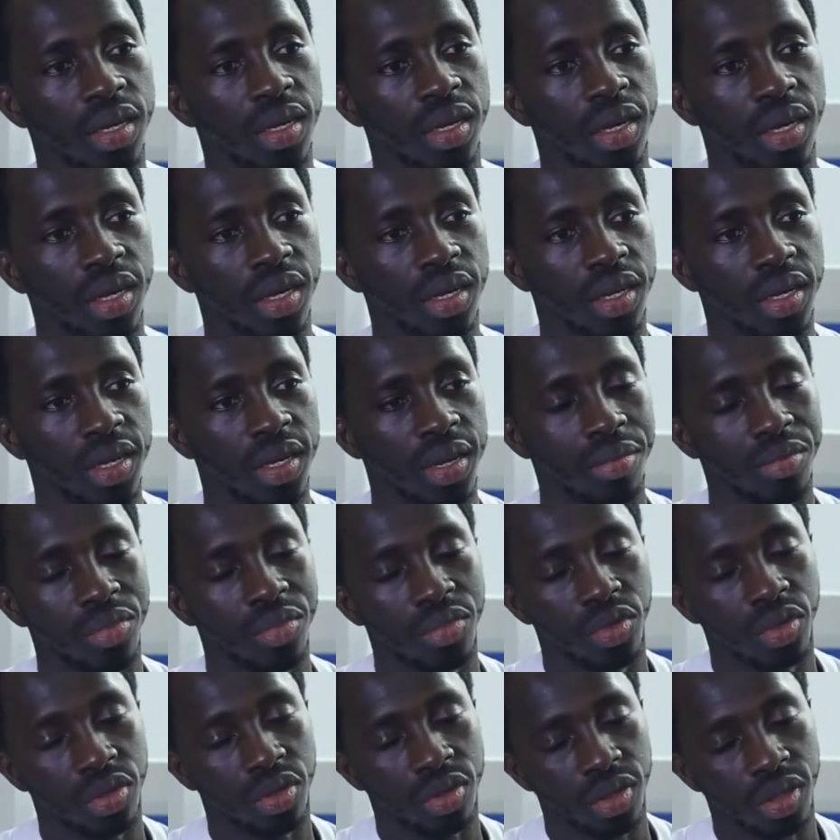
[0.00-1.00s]
then I
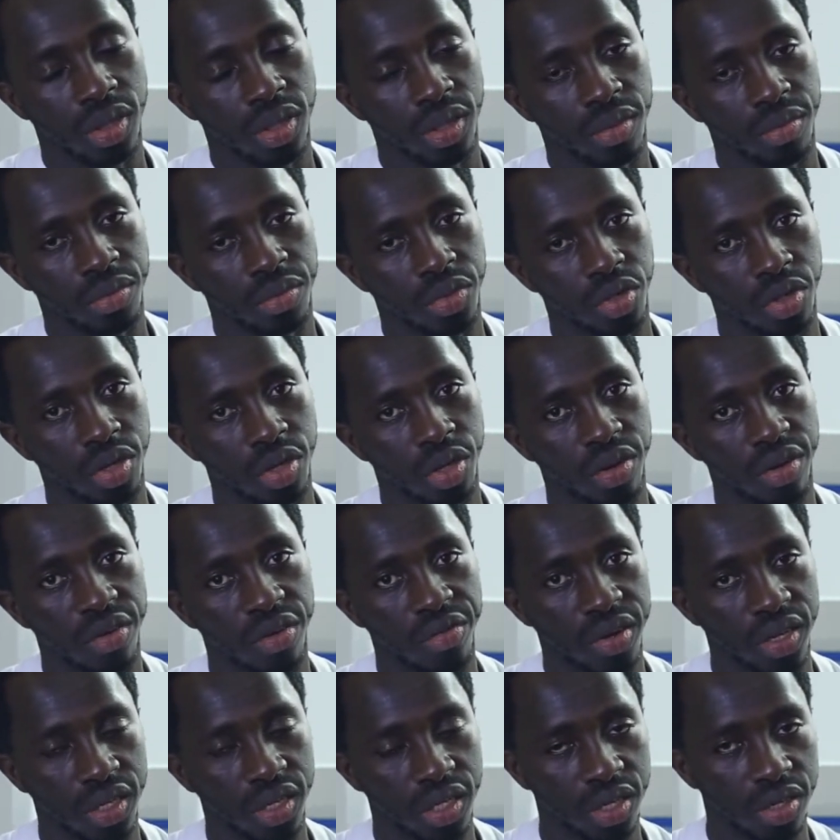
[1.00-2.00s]
came to the
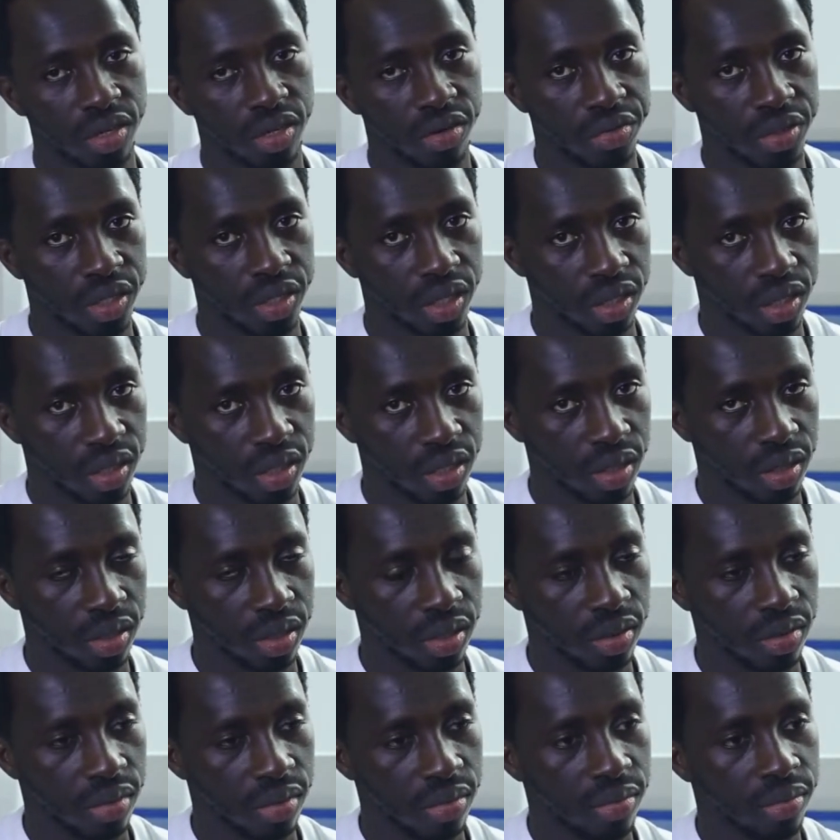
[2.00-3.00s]
University of Chester.
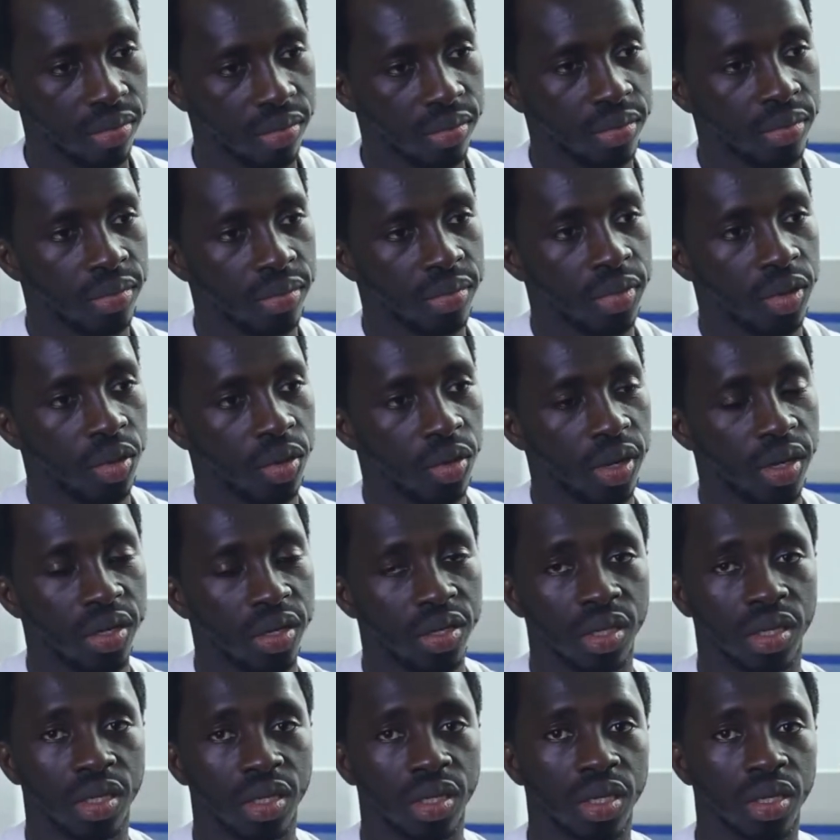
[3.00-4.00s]

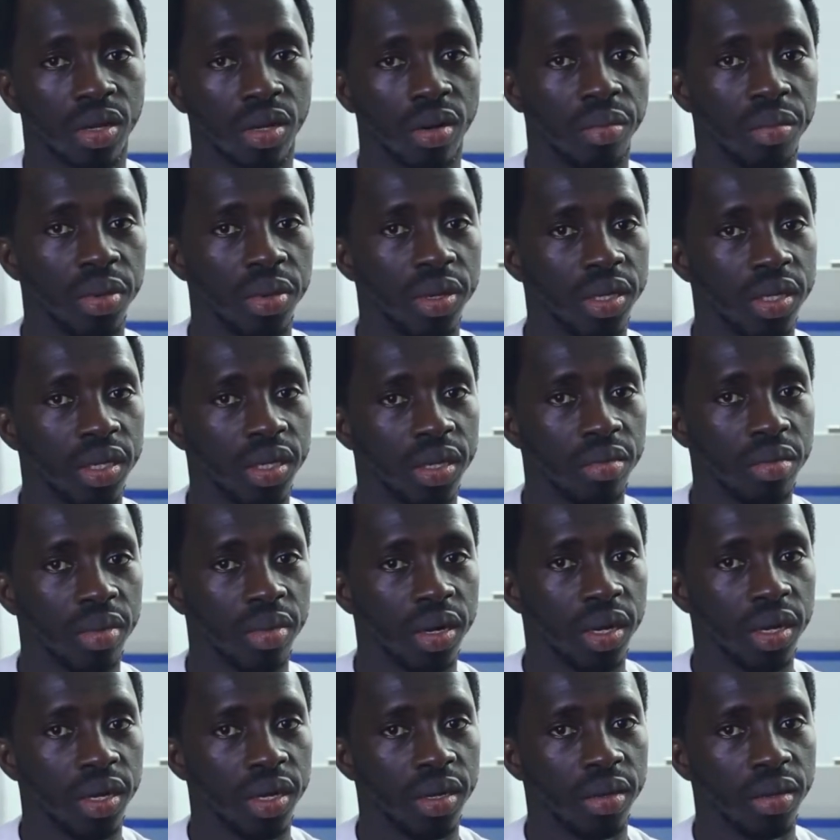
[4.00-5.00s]
I just completed
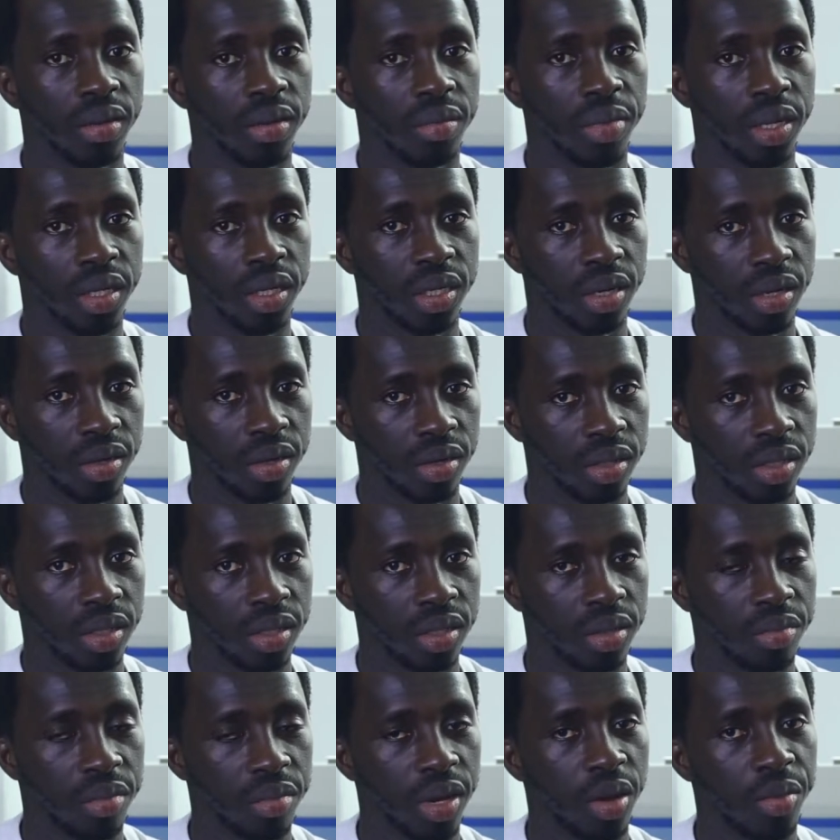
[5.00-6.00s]
my
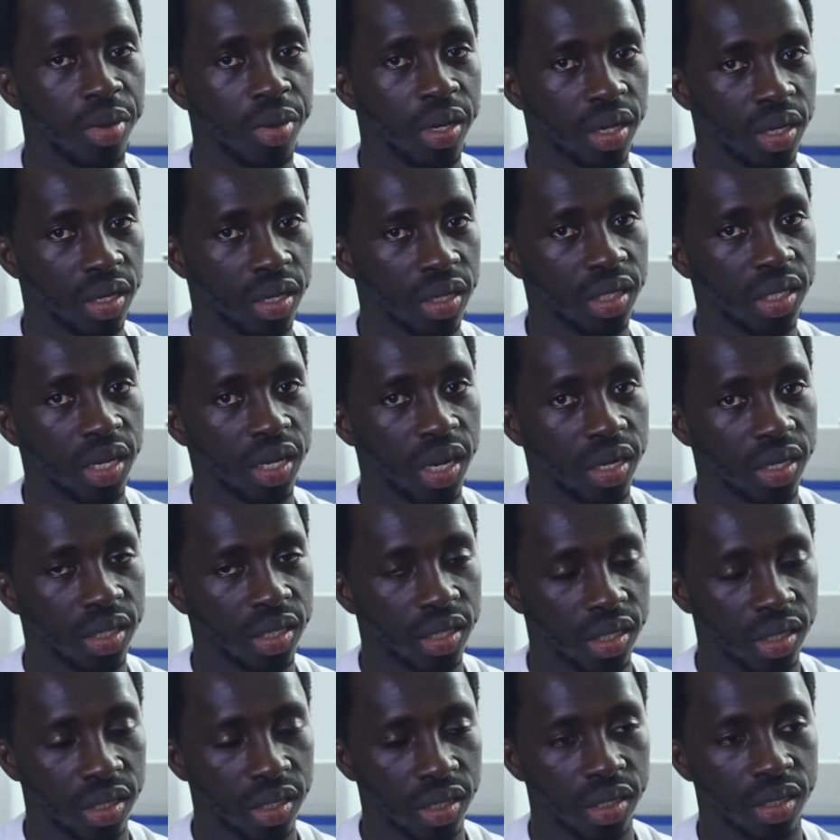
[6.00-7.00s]
bachelor's in biomedical
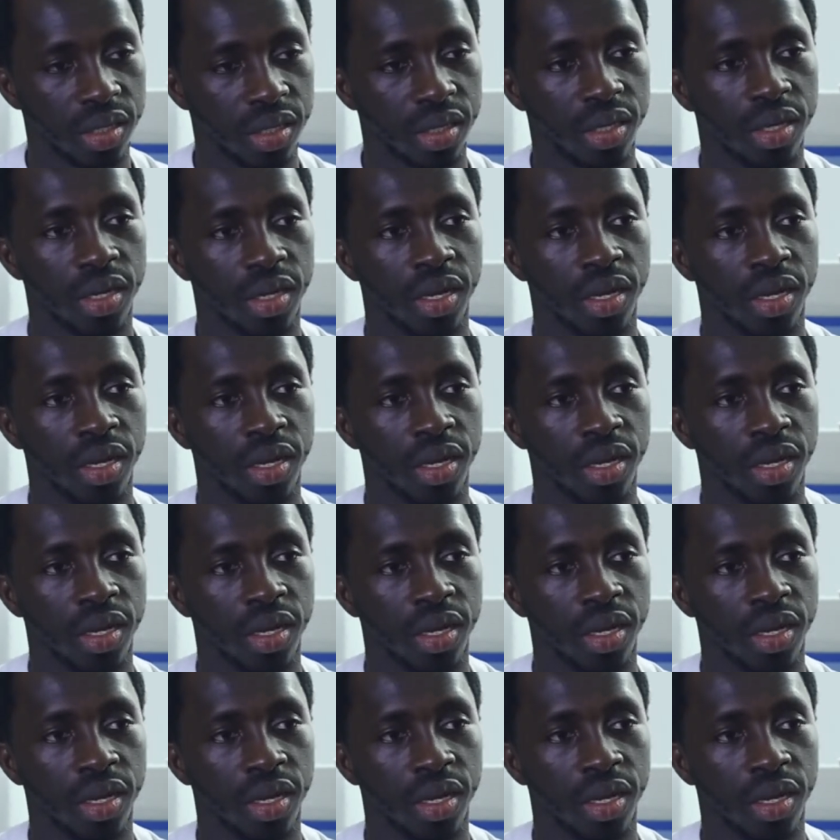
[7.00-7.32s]
sciences.